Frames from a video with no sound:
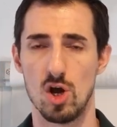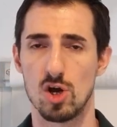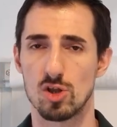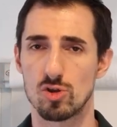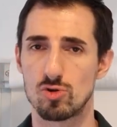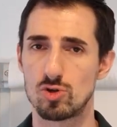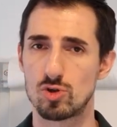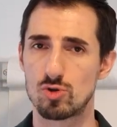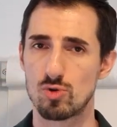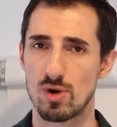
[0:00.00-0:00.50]

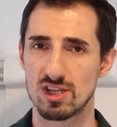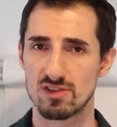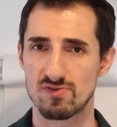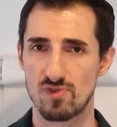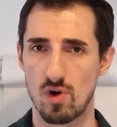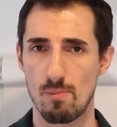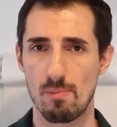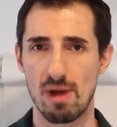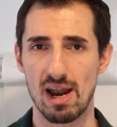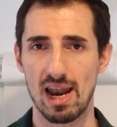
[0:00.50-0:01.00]
to
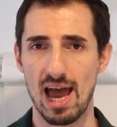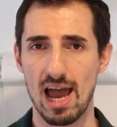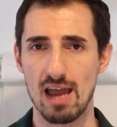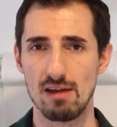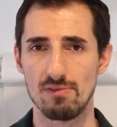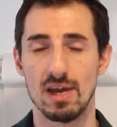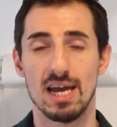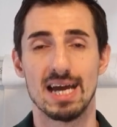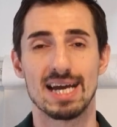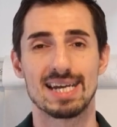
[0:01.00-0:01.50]
transform my
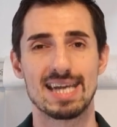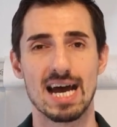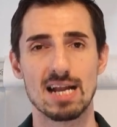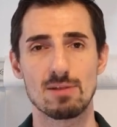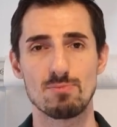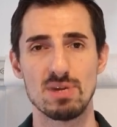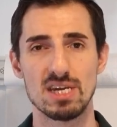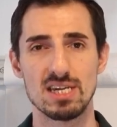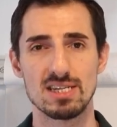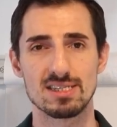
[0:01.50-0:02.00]
life,
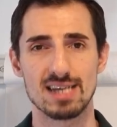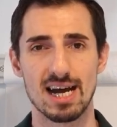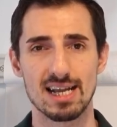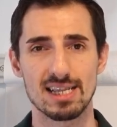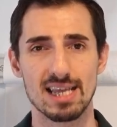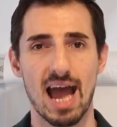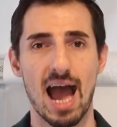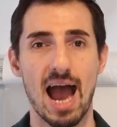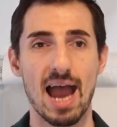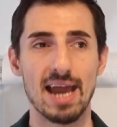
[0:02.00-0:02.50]
that means
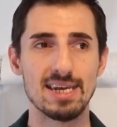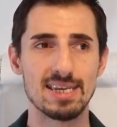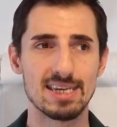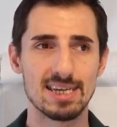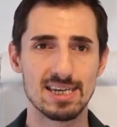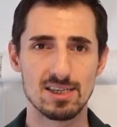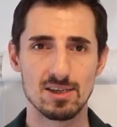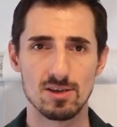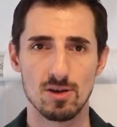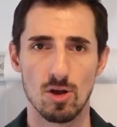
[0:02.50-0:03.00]
that I
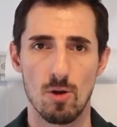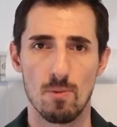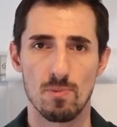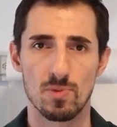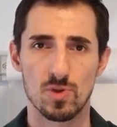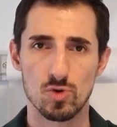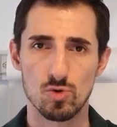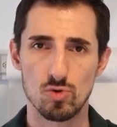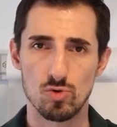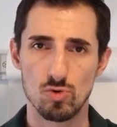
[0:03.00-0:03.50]
need
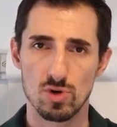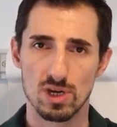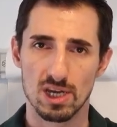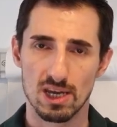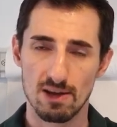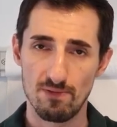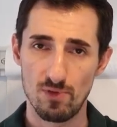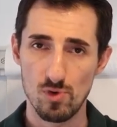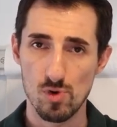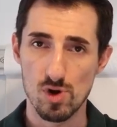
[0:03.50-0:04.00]
to
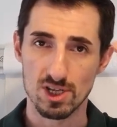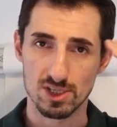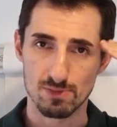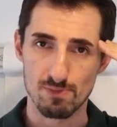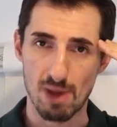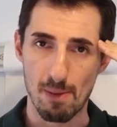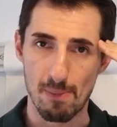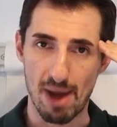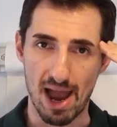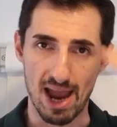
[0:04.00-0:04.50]
influence
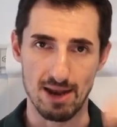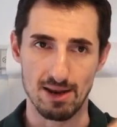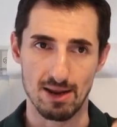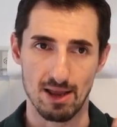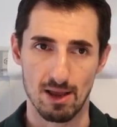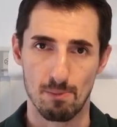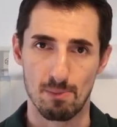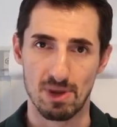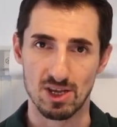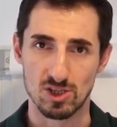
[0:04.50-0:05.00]
my mind,
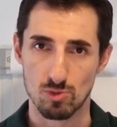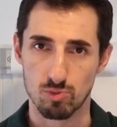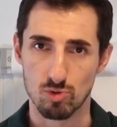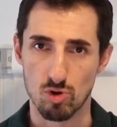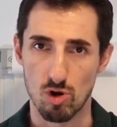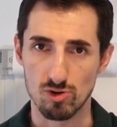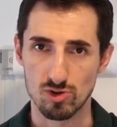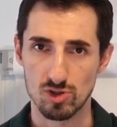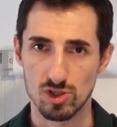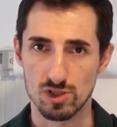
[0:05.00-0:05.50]
my
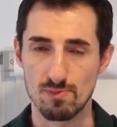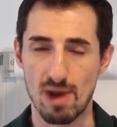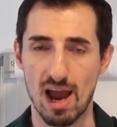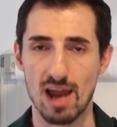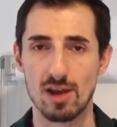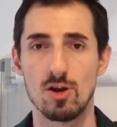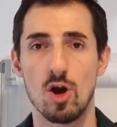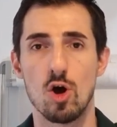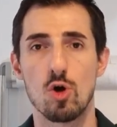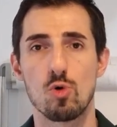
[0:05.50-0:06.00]
subconscious
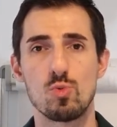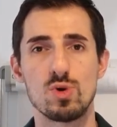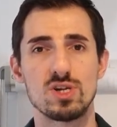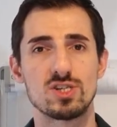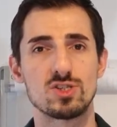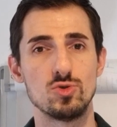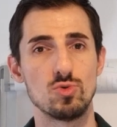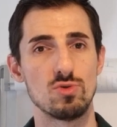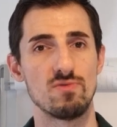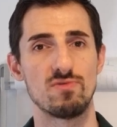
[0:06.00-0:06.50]
mind,
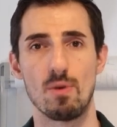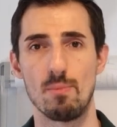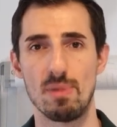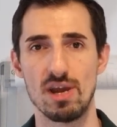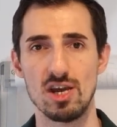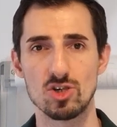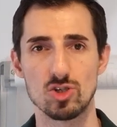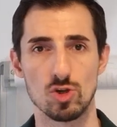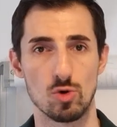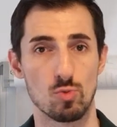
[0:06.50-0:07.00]
with new
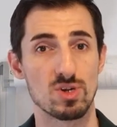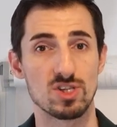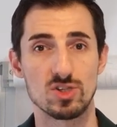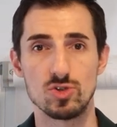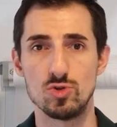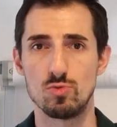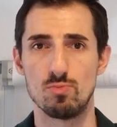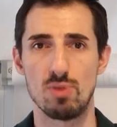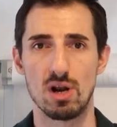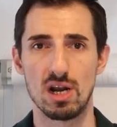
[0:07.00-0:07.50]
information, with
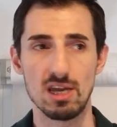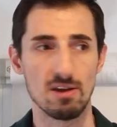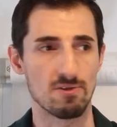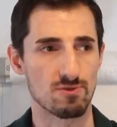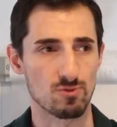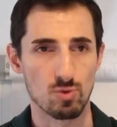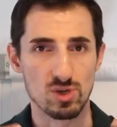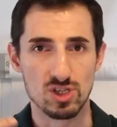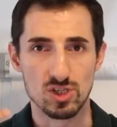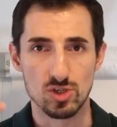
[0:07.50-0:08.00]
new
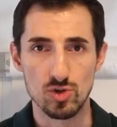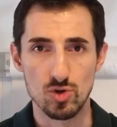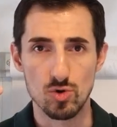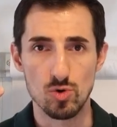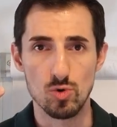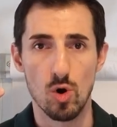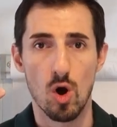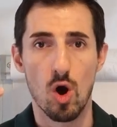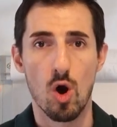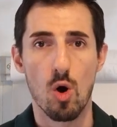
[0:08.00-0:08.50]
belief, with
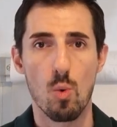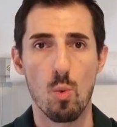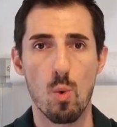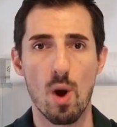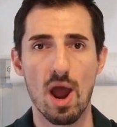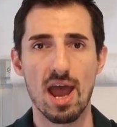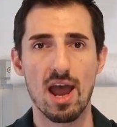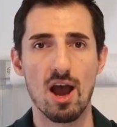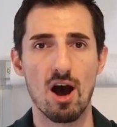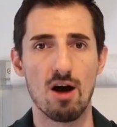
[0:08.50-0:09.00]
new
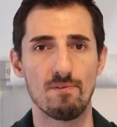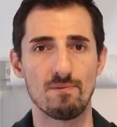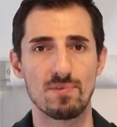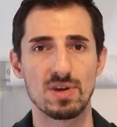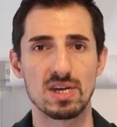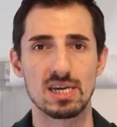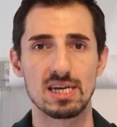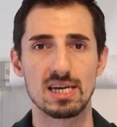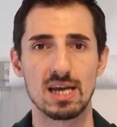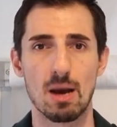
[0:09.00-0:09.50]
way of
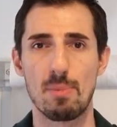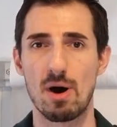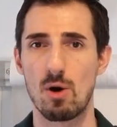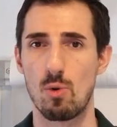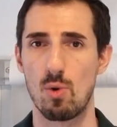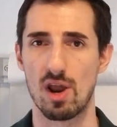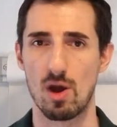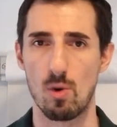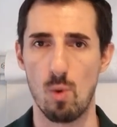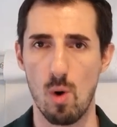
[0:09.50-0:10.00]
thinking about
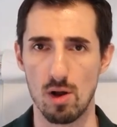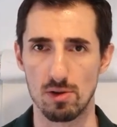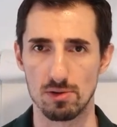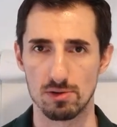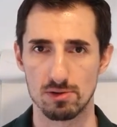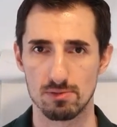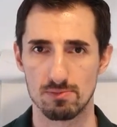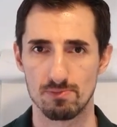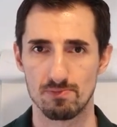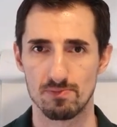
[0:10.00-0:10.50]
what I want,
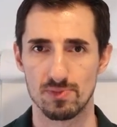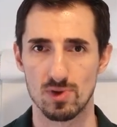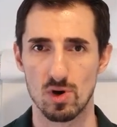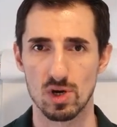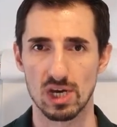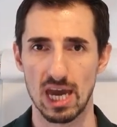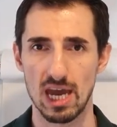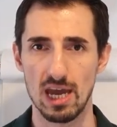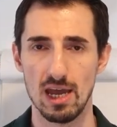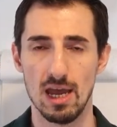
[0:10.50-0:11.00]

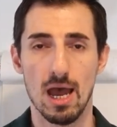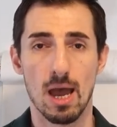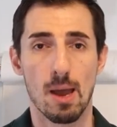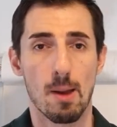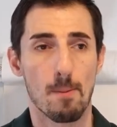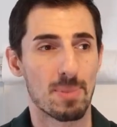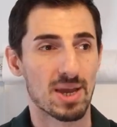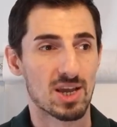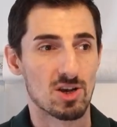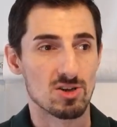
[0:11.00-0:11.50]
okay?
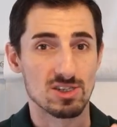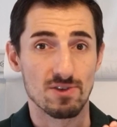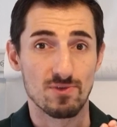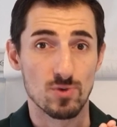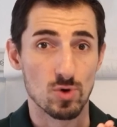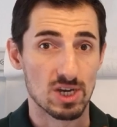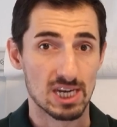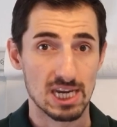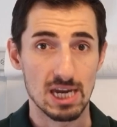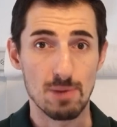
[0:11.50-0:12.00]
Because if
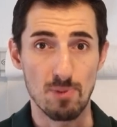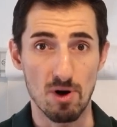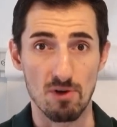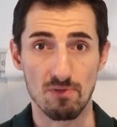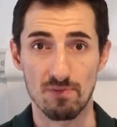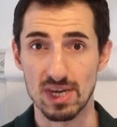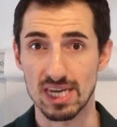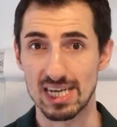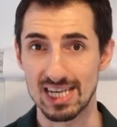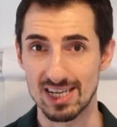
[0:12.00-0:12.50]
you keep on
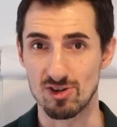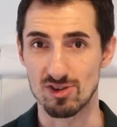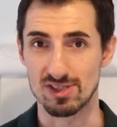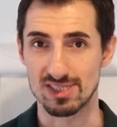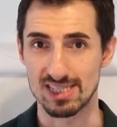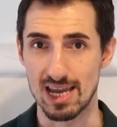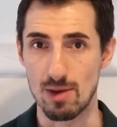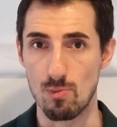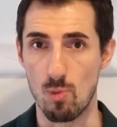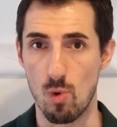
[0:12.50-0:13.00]
thinking the
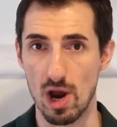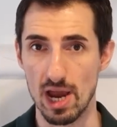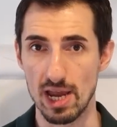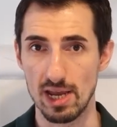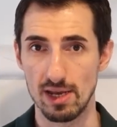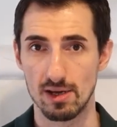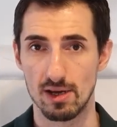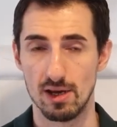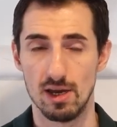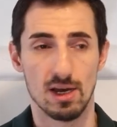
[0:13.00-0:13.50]
same
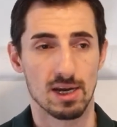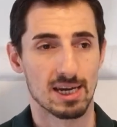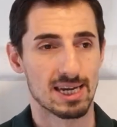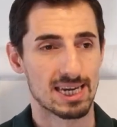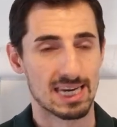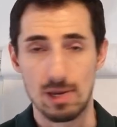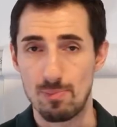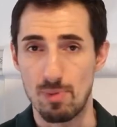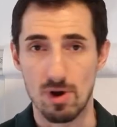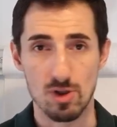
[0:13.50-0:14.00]
way,
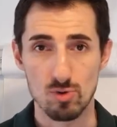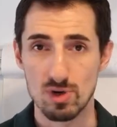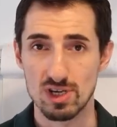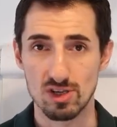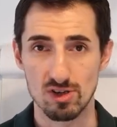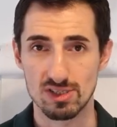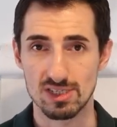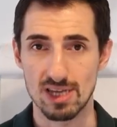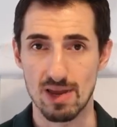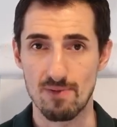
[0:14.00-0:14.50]
keep on doing
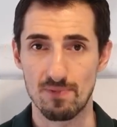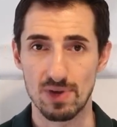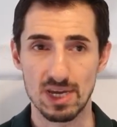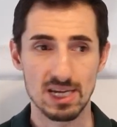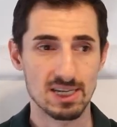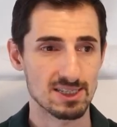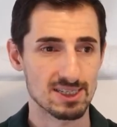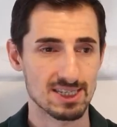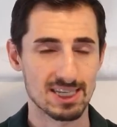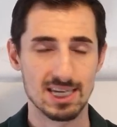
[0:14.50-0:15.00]
the same
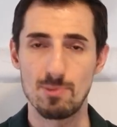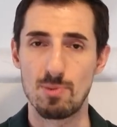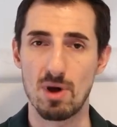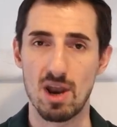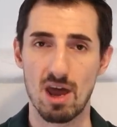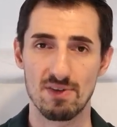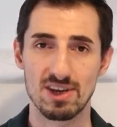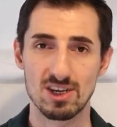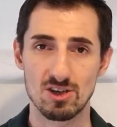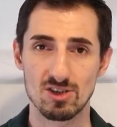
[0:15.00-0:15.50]
things, keep on
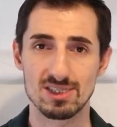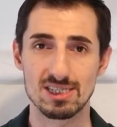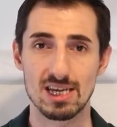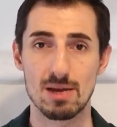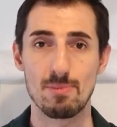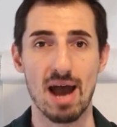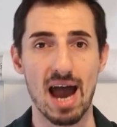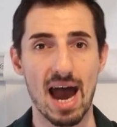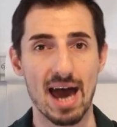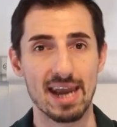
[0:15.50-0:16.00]
having the
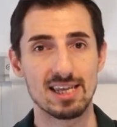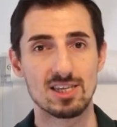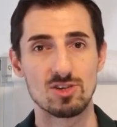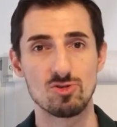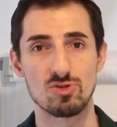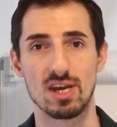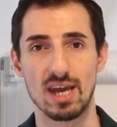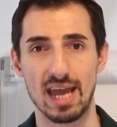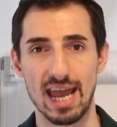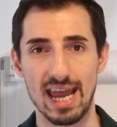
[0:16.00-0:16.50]
same
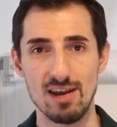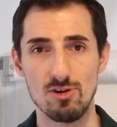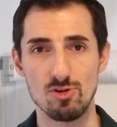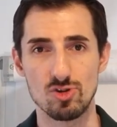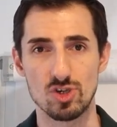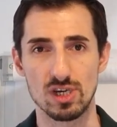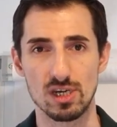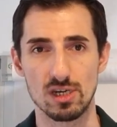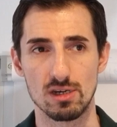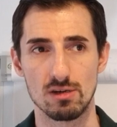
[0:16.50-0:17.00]
attitude and
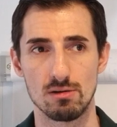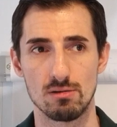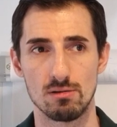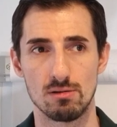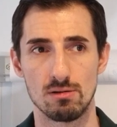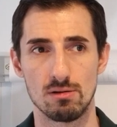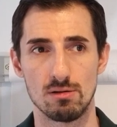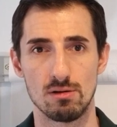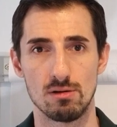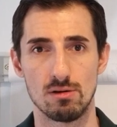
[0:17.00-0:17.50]
energy,
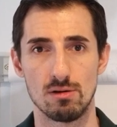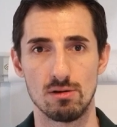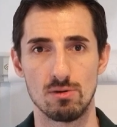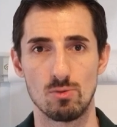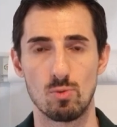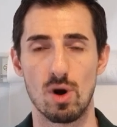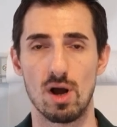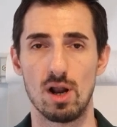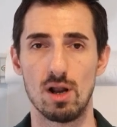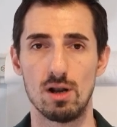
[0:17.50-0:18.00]

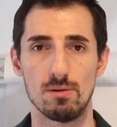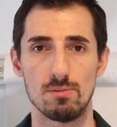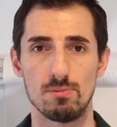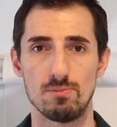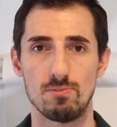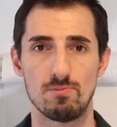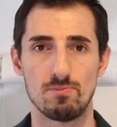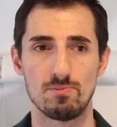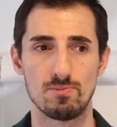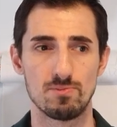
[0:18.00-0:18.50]
well,
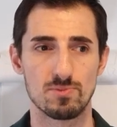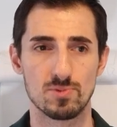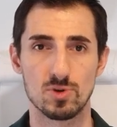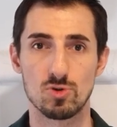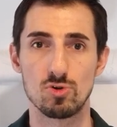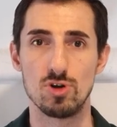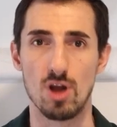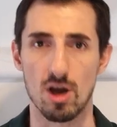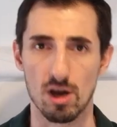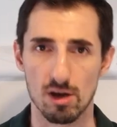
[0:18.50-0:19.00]

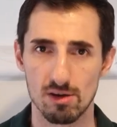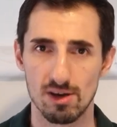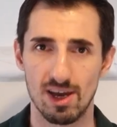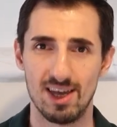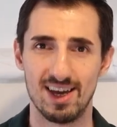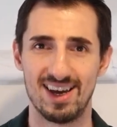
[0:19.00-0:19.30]
good luck.